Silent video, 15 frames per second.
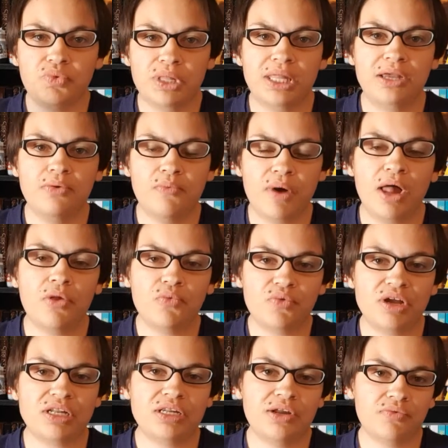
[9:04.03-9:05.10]
really well
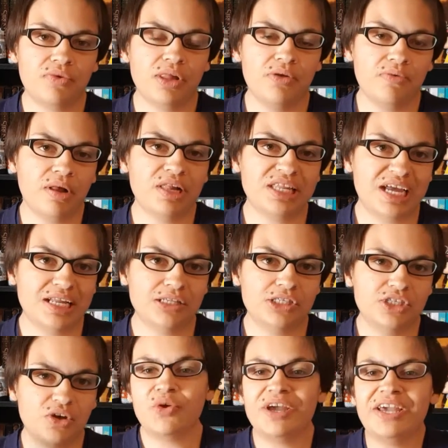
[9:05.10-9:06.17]
written and really well done.
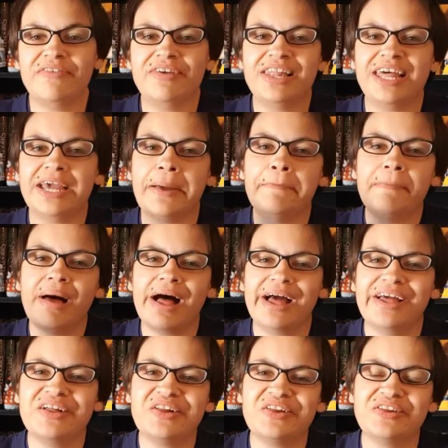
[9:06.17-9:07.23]
So I give it like a
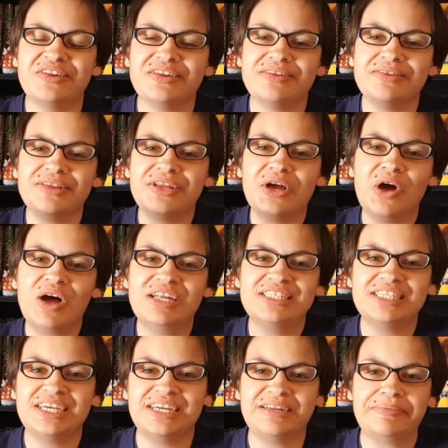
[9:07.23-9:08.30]
mild
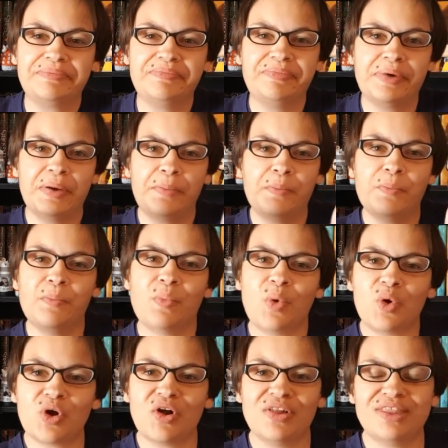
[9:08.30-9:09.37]
content, but
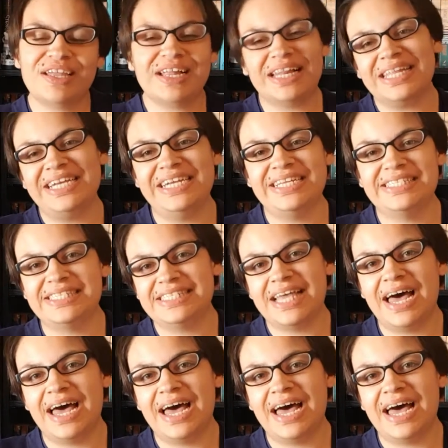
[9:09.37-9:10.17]
more on the clean